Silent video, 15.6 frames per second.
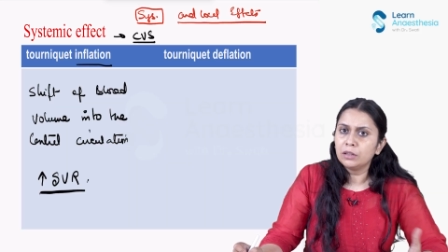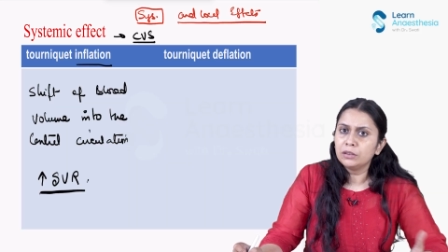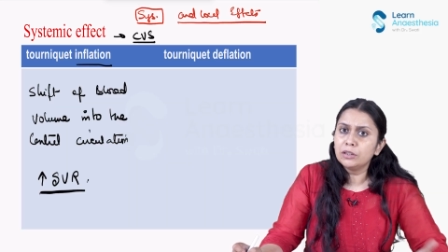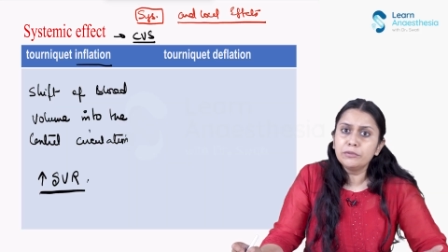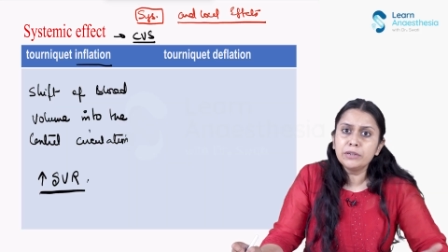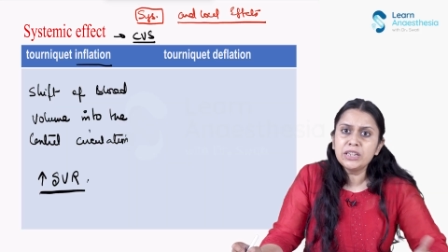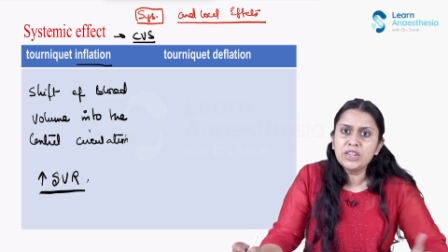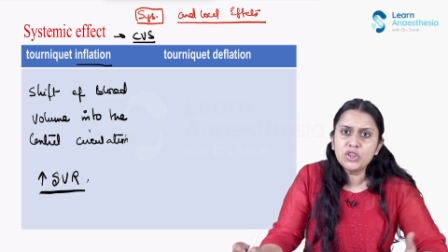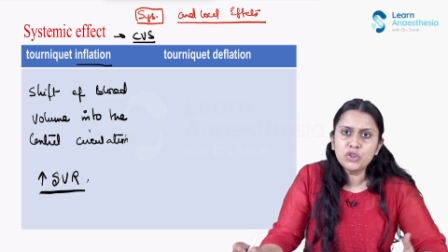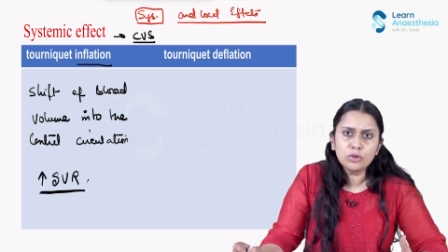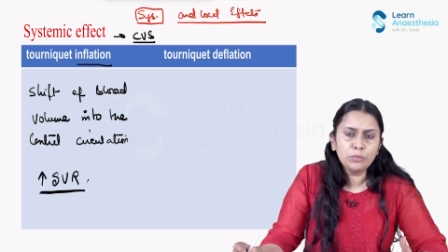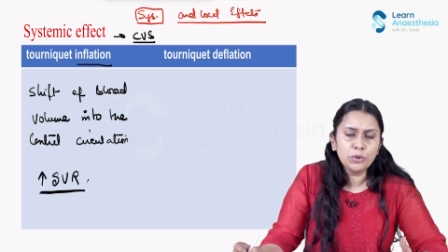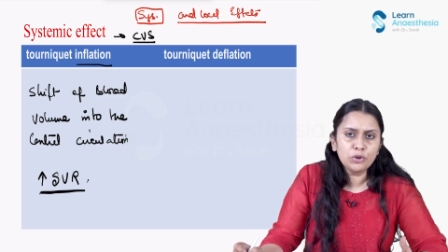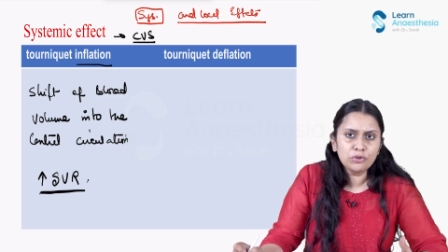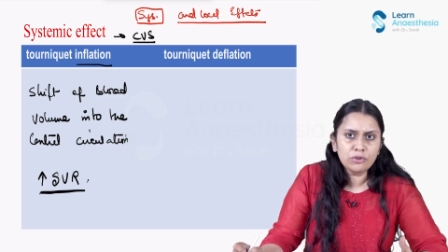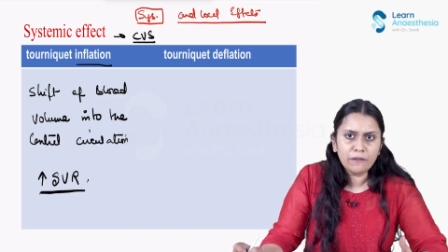The
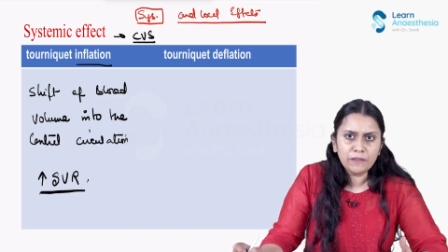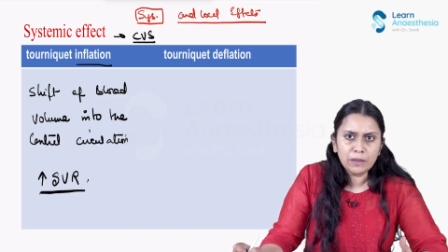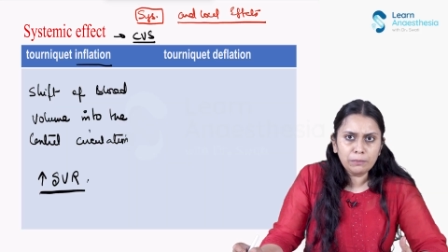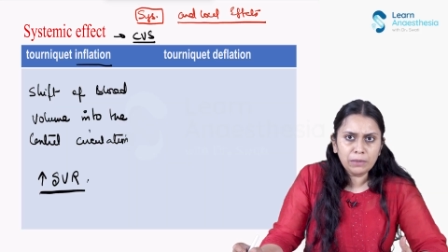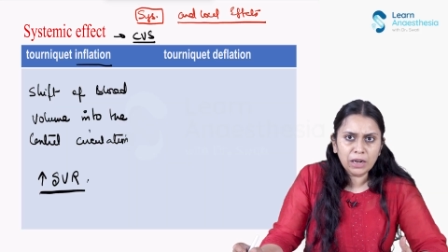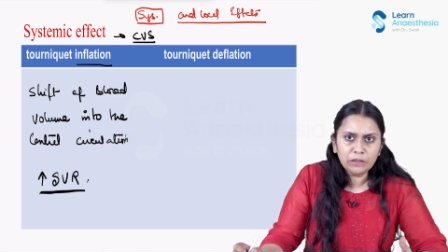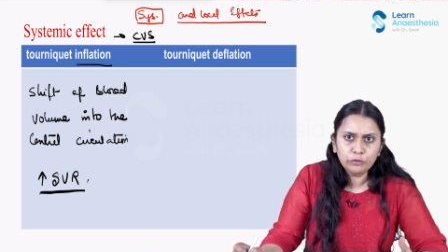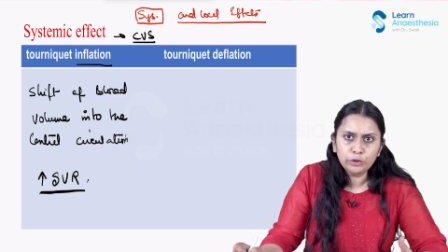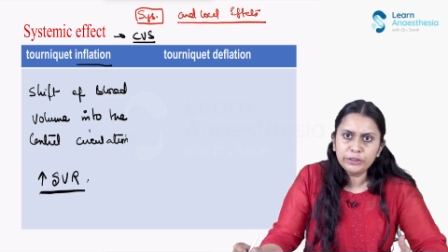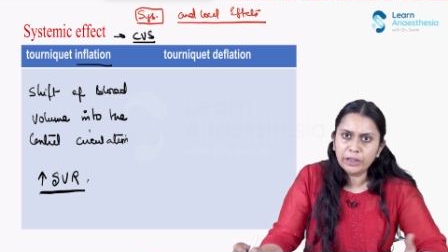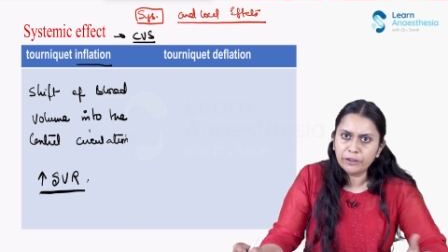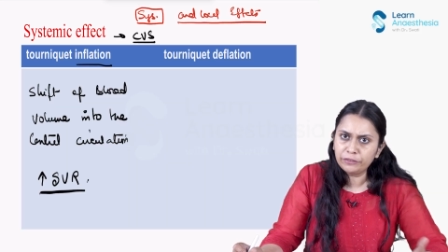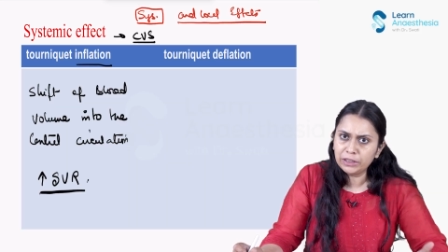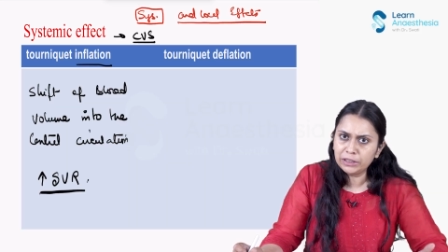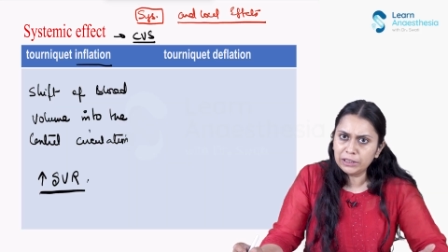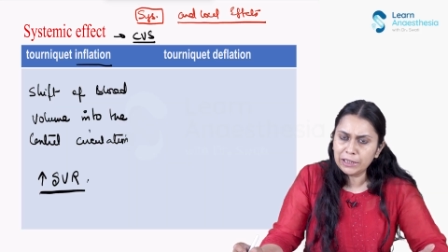redistribution of the blood would
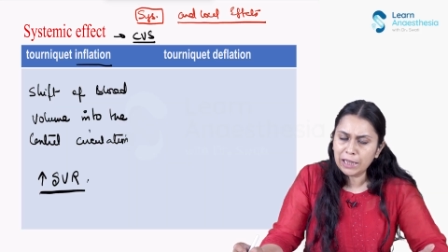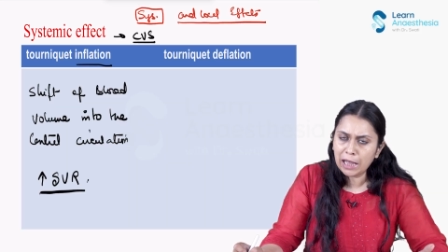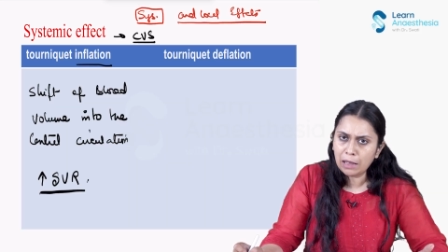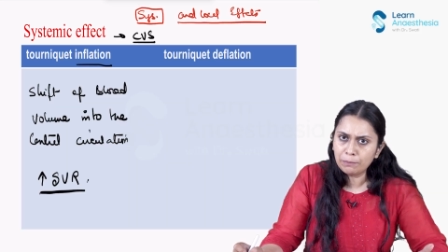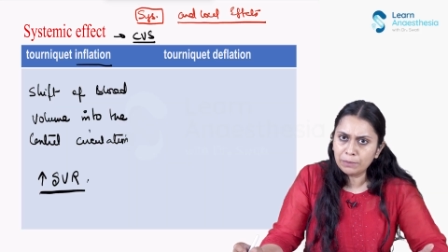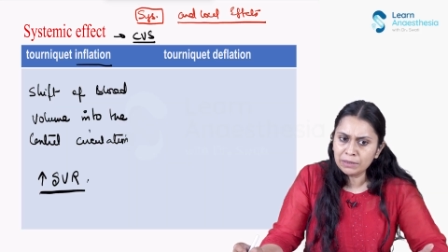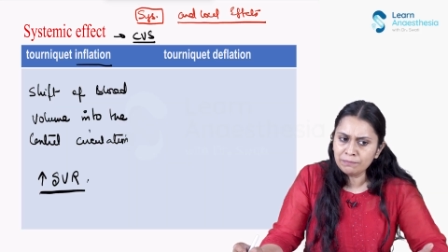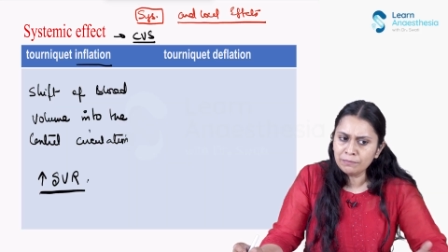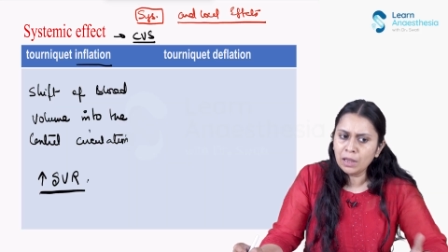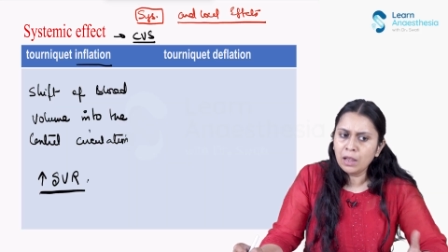definitely happen,